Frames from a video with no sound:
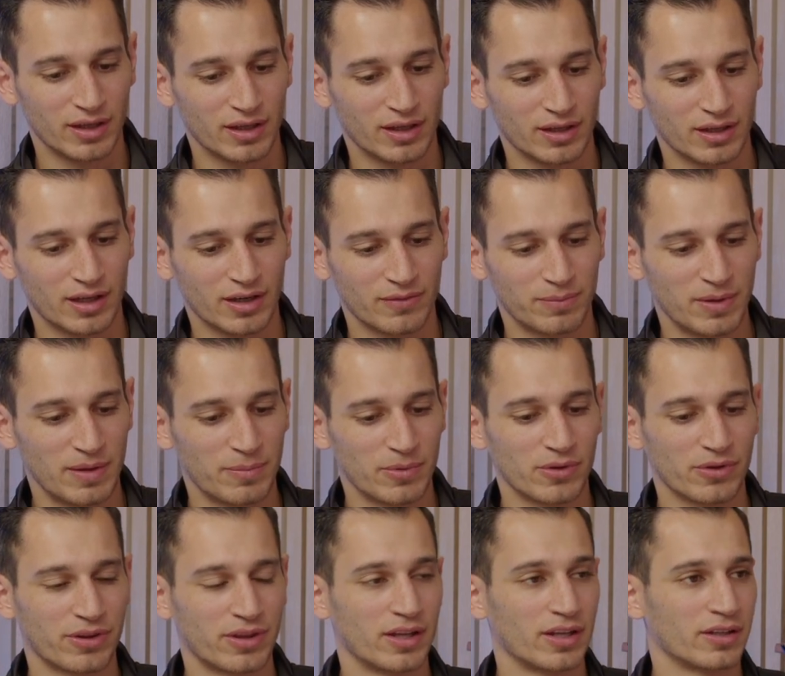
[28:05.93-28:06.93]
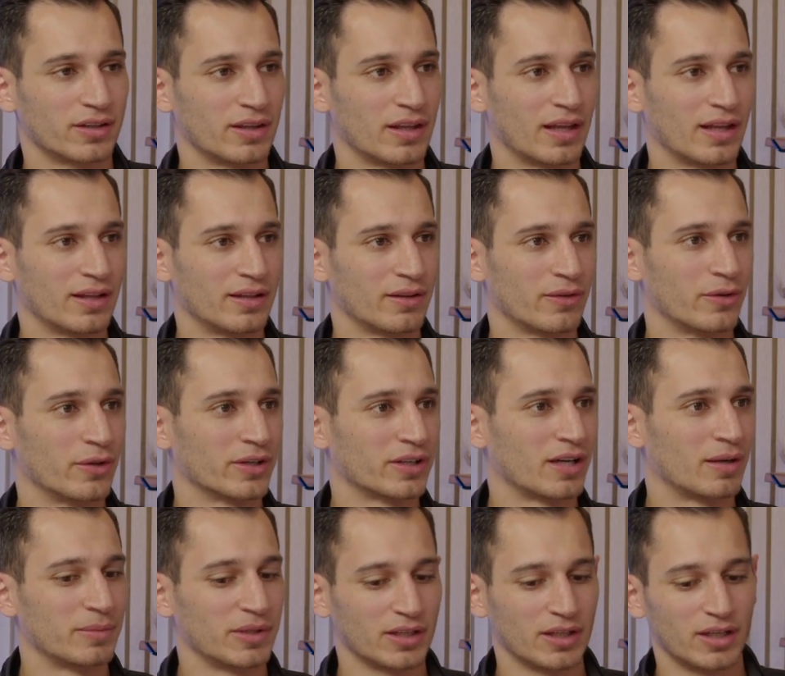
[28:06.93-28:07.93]
A lot of people think that they're
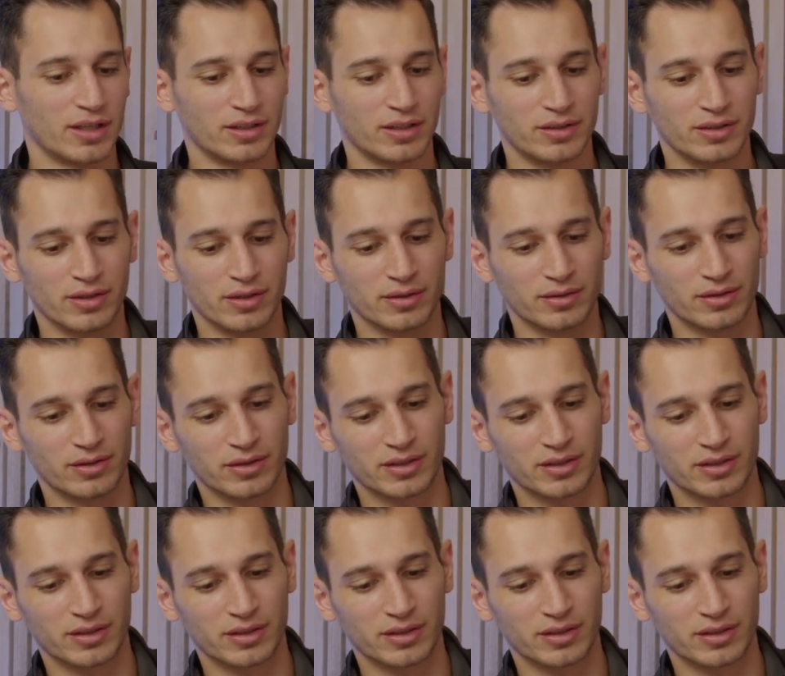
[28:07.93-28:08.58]
coming in and you're